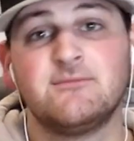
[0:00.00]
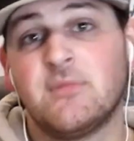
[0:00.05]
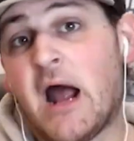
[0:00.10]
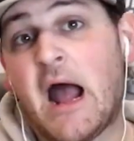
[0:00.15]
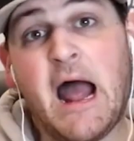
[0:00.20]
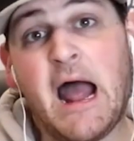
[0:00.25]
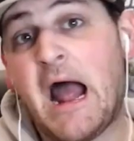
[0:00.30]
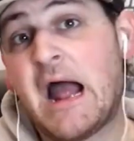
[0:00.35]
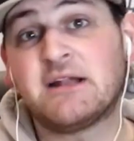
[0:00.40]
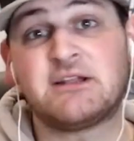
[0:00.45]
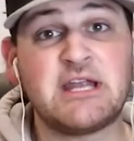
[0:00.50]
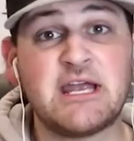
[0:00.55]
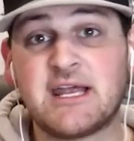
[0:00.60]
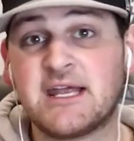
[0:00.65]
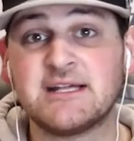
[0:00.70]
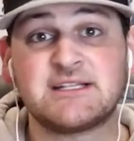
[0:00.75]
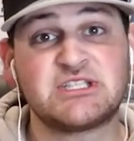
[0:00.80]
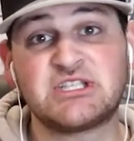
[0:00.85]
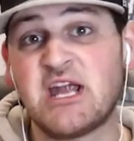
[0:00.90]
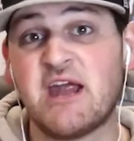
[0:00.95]
I
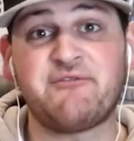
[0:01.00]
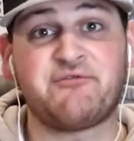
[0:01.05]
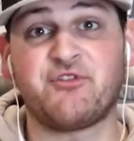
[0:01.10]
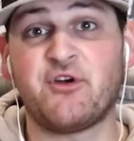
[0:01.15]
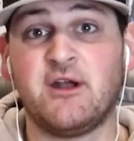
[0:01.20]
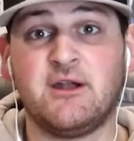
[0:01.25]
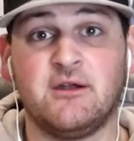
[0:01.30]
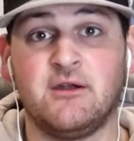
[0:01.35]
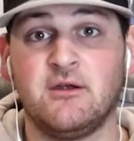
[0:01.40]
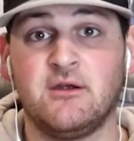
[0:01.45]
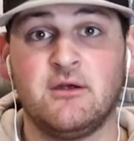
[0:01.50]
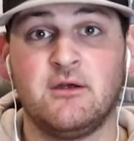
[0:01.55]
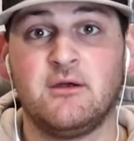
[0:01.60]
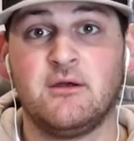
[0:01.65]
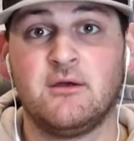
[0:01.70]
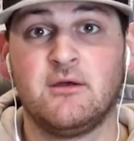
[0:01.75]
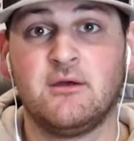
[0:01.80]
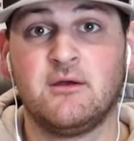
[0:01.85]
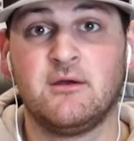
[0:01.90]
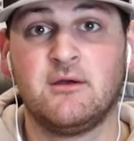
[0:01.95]
think it's different.
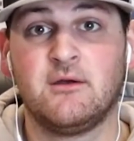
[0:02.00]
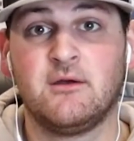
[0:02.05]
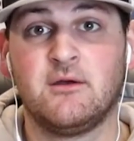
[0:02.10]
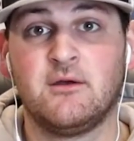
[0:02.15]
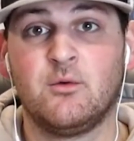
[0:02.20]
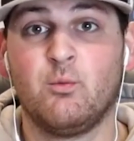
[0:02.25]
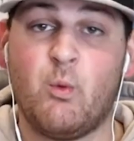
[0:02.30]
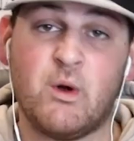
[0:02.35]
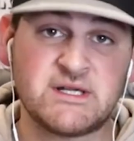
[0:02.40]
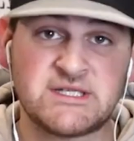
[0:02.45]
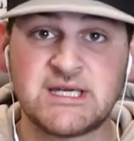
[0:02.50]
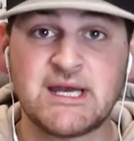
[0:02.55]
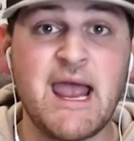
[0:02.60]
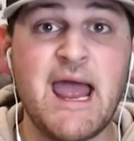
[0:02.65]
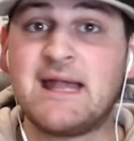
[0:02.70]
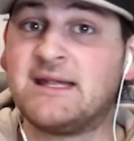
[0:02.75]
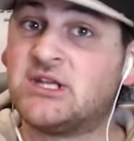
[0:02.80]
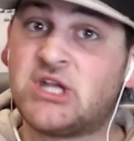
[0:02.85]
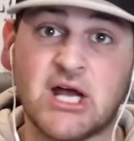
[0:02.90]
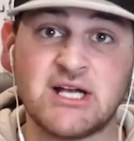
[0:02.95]
Once
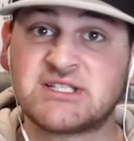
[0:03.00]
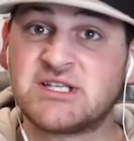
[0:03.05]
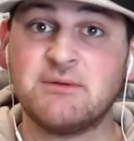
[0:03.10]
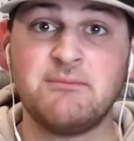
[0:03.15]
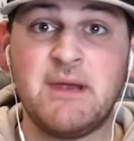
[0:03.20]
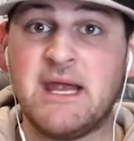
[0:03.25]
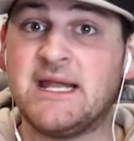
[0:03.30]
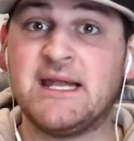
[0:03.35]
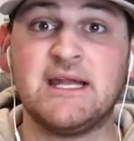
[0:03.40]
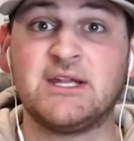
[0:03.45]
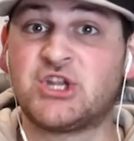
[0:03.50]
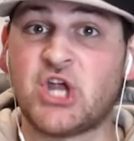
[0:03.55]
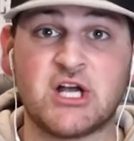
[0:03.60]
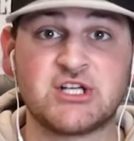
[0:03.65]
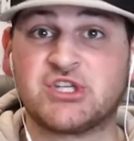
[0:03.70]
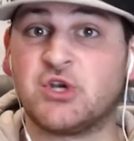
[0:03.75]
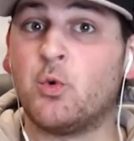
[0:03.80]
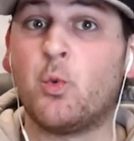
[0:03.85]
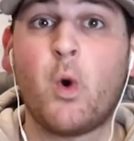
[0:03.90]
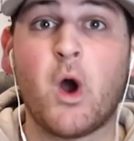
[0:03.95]
again, doesn't mean it
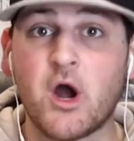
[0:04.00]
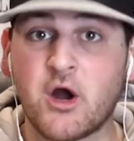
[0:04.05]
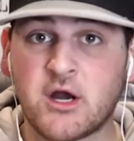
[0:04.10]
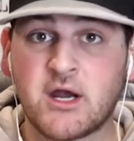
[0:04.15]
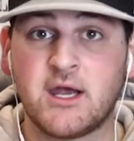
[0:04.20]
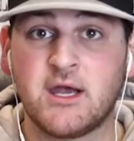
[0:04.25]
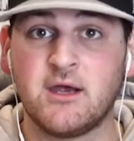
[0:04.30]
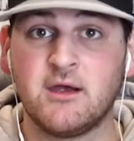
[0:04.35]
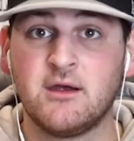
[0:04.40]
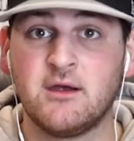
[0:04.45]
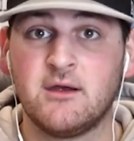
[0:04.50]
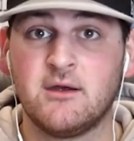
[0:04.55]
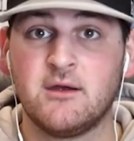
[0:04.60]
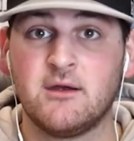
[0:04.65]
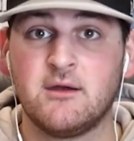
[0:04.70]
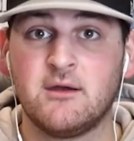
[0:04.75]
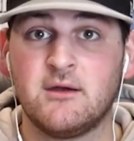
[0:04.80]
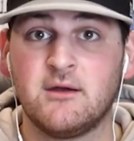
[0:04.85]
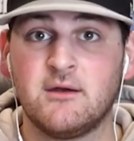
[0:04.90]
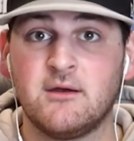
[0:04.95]
doesn't work.
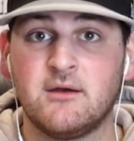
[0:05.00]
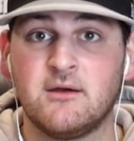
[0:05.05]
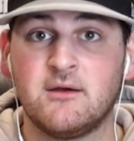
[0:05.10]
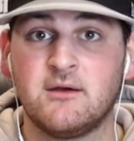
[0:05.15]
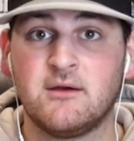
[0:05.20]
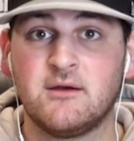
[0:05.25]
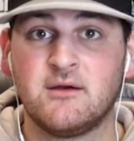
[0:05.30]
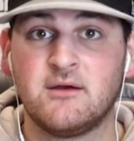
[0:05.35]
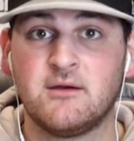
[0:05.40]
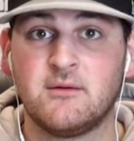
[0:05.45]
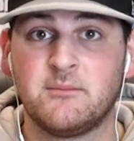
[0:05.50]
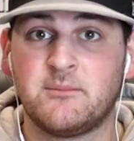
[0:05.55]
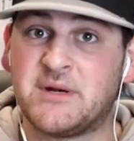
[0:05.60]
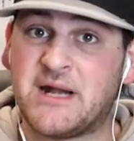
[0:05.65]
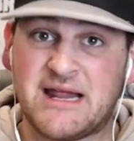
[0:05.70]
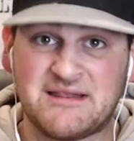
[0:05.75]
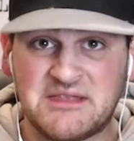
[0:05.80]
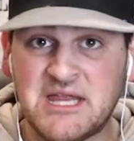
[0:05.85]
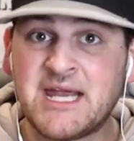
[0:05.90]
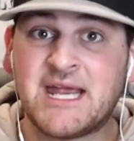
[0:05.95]
But
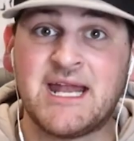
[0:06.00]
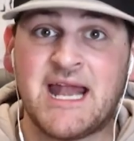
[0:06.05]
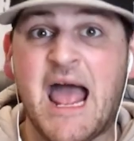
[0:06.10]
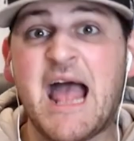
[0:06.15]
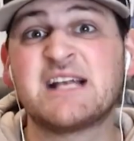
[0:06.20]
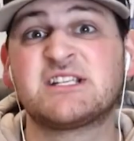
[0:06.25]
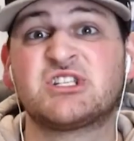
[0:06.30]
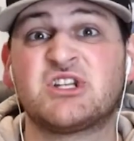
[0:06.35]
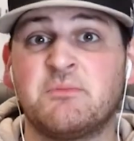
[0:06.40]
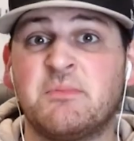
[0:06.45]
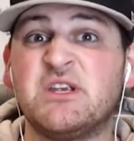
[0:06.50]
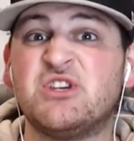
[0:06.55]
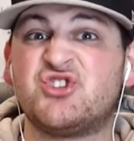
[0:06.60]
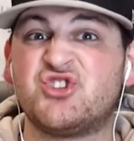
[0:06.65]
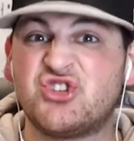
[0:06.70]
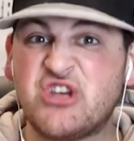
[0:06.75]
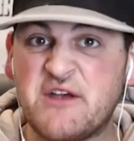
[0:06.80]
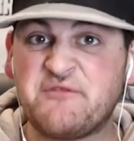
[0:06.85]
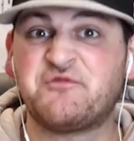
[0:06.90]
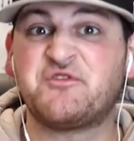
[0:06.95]
I think it has to be
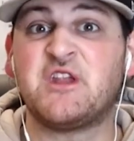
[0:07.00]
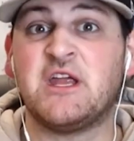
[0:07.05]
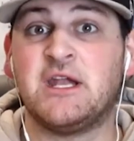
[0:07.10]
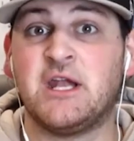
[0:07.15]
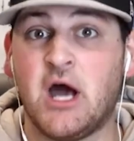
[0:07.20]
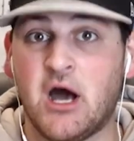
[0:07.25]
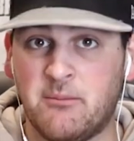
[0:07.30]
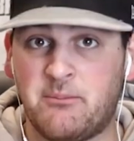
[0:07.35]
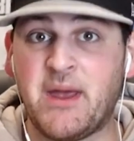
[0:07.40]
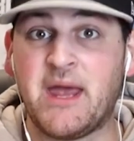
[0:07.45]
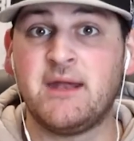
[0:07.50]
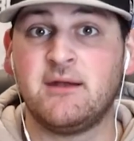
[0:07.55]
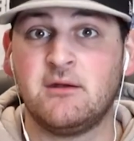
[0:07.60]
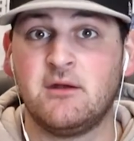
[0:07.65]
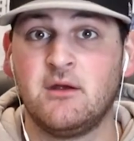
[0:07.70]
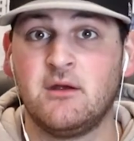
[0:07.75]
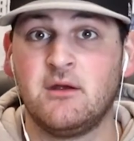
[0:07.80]
shifted a bit.